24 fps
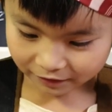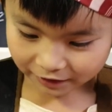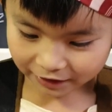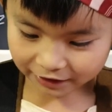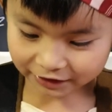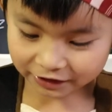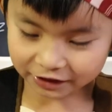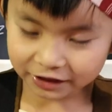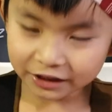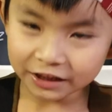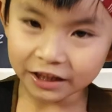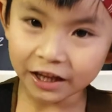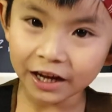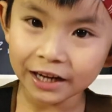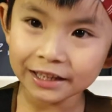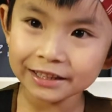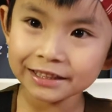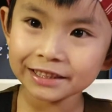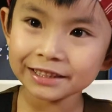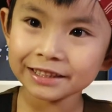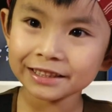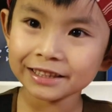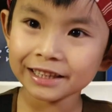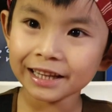It
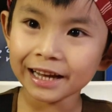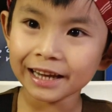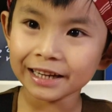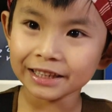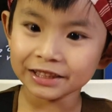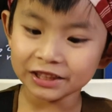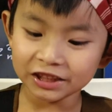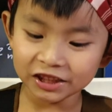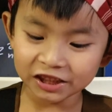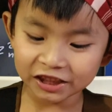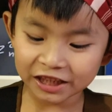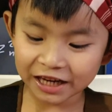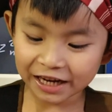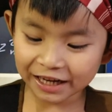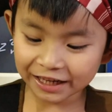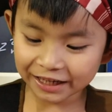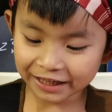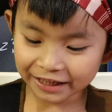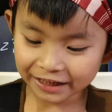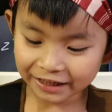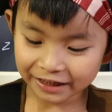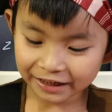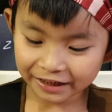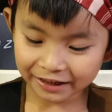slices like
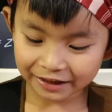jelly.